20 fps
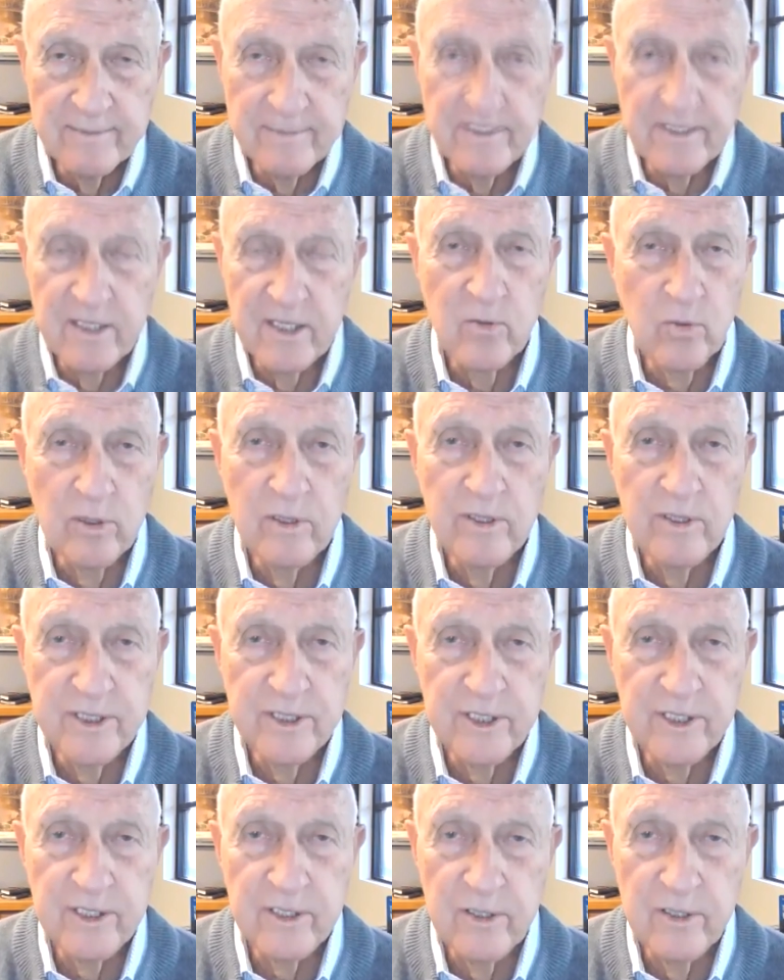I think the
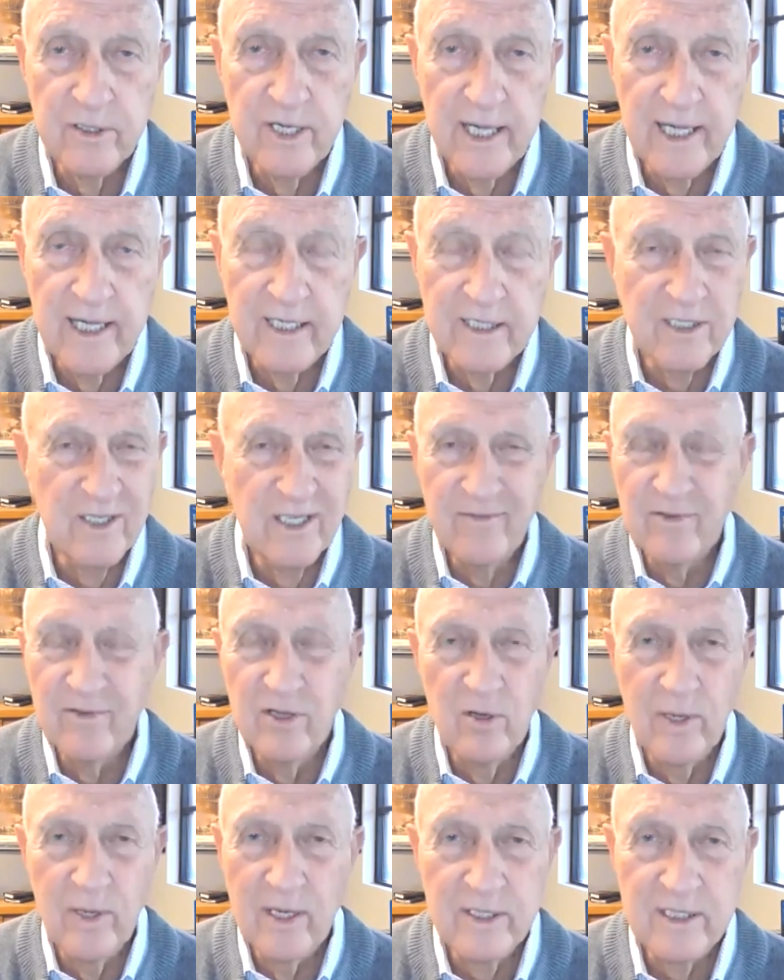world is in good hands. And
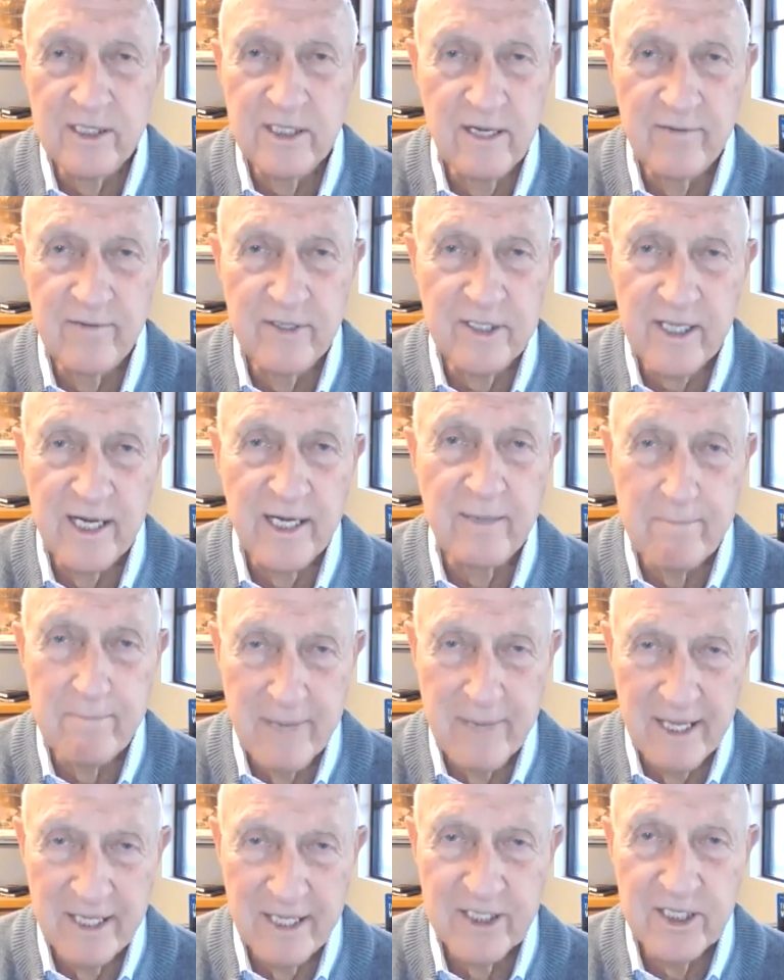even though we look at stuff
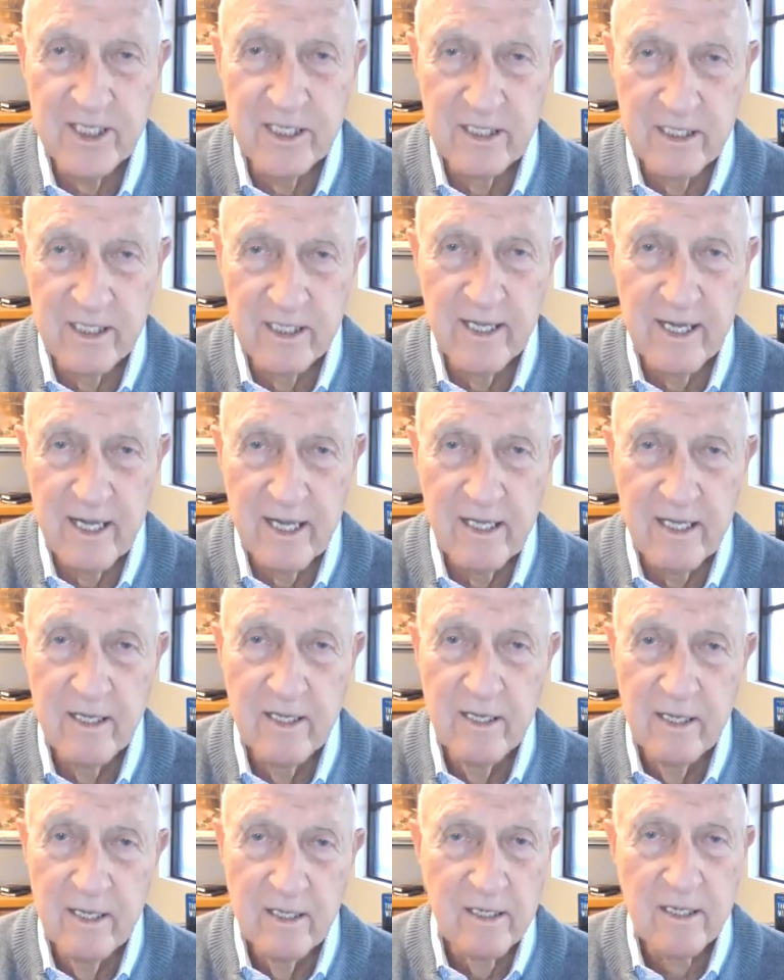that's kind of see
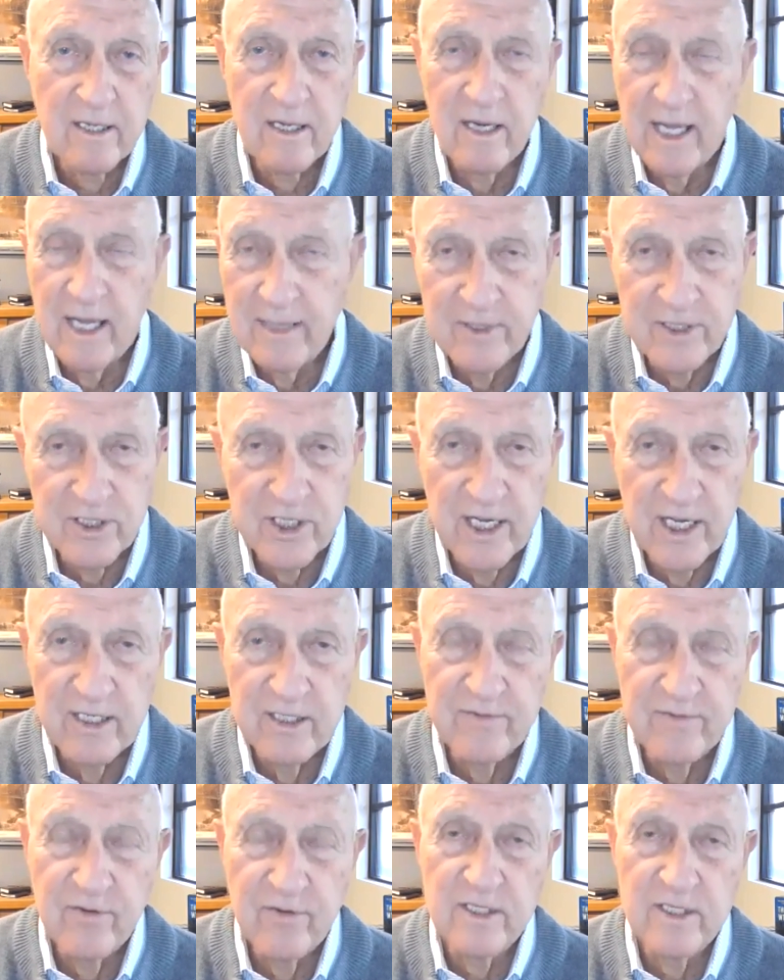today, climate
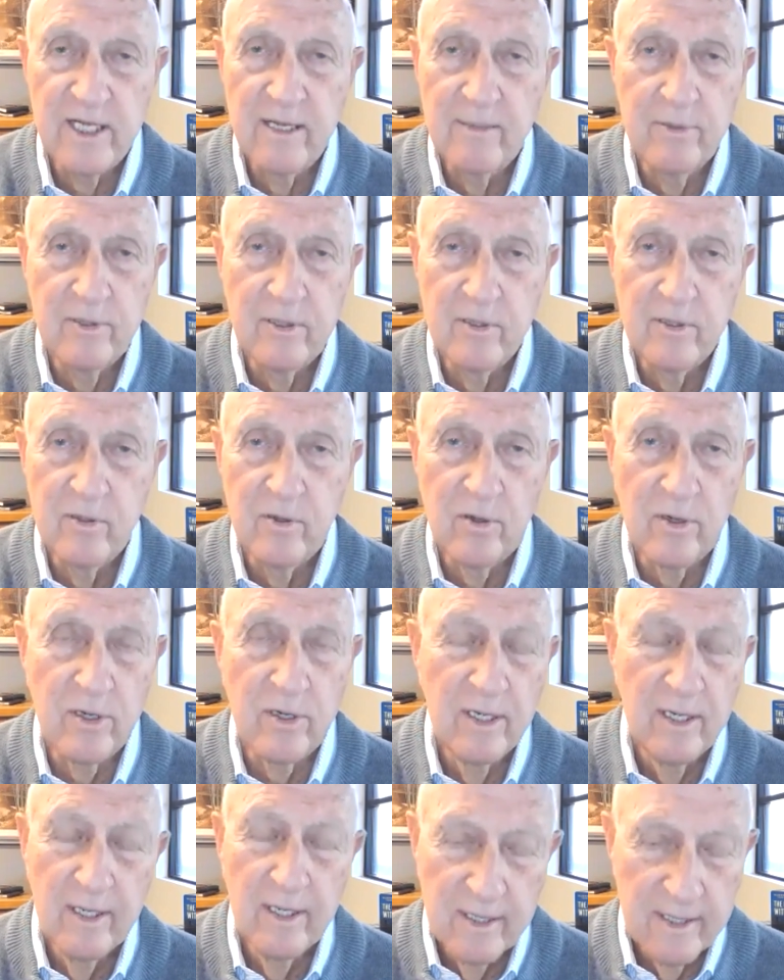change, for
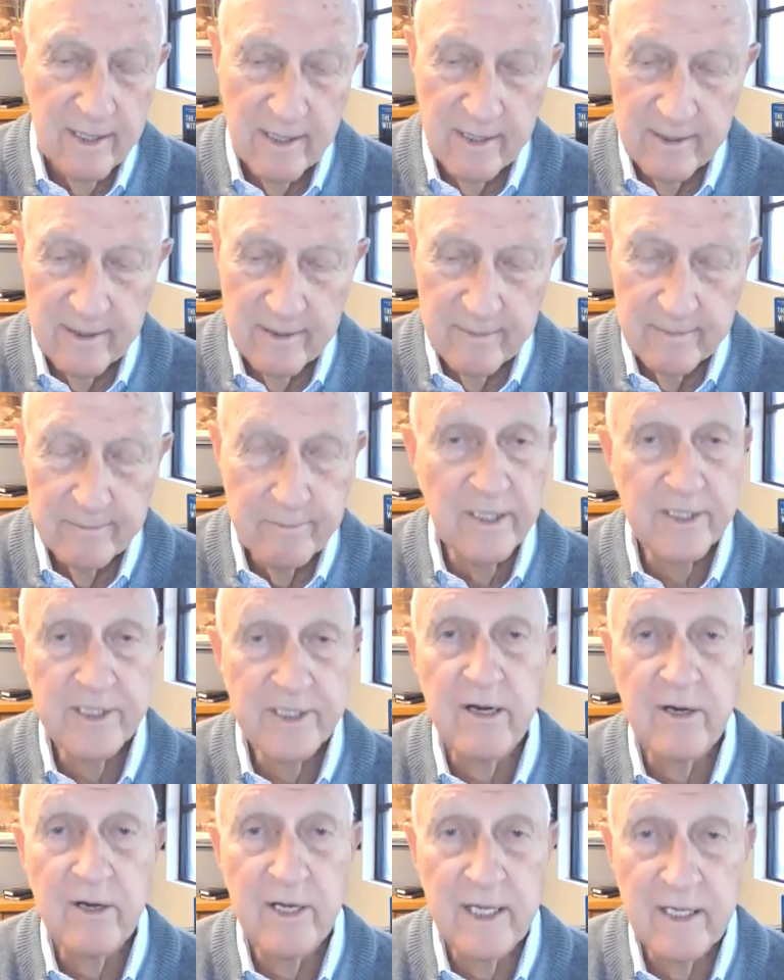example, or
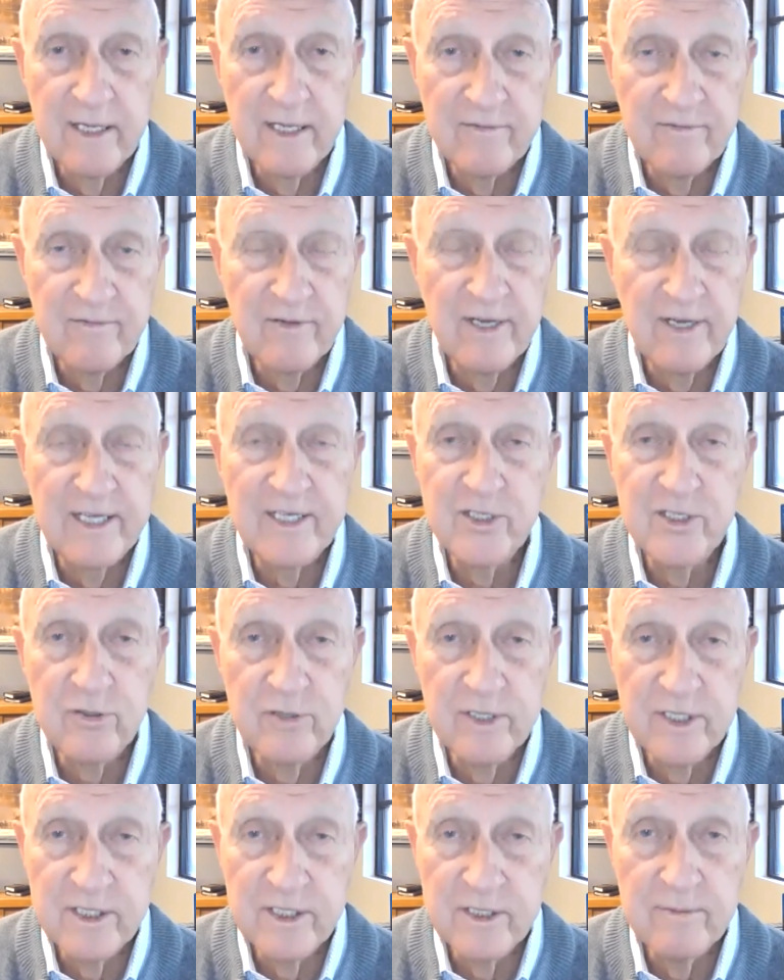very
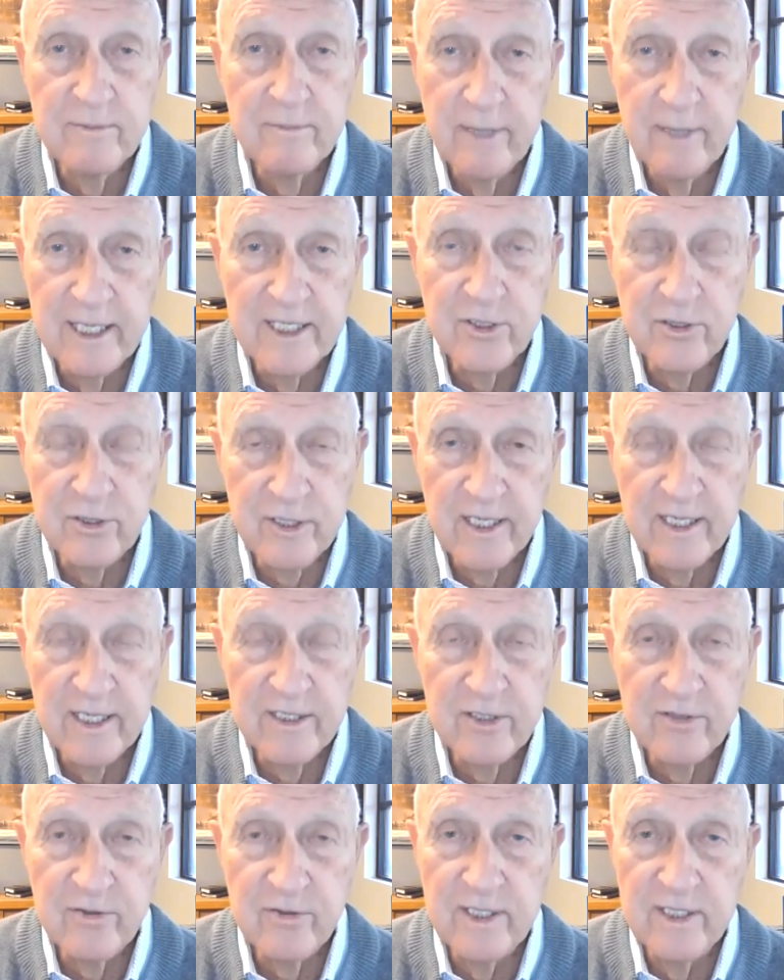adventurism by certain
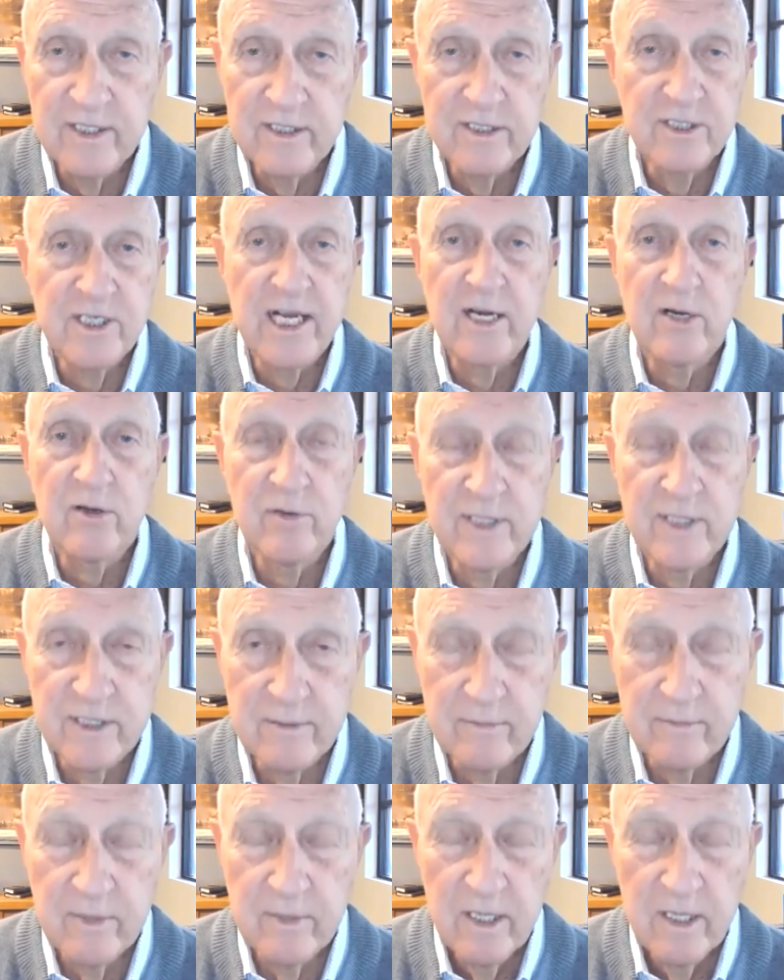countries,
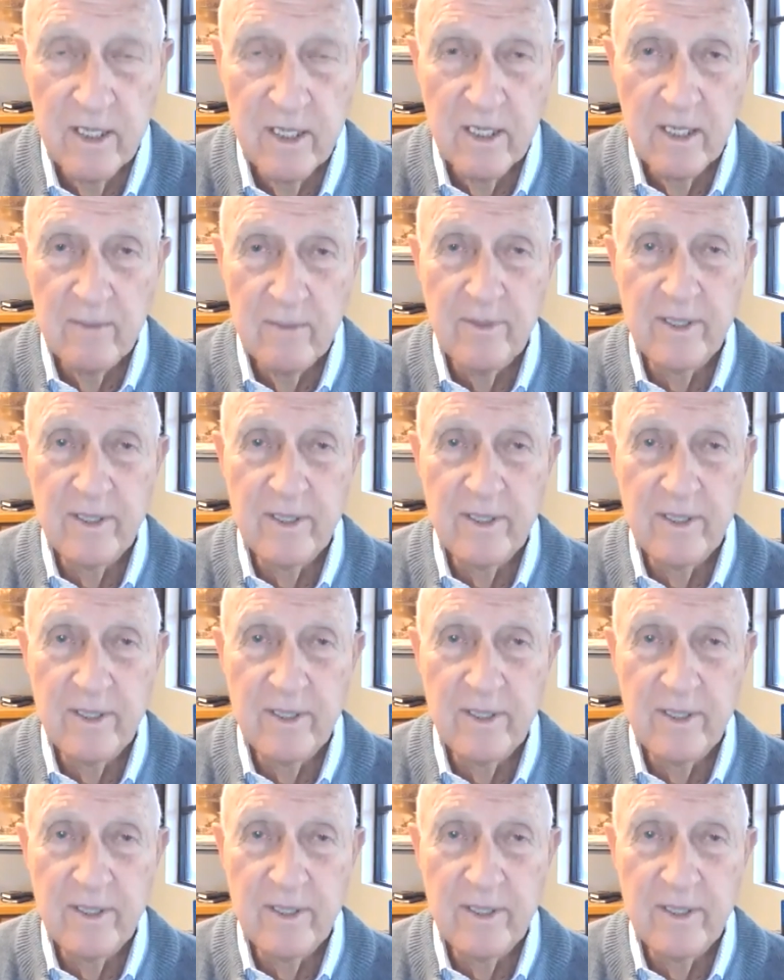terrorism.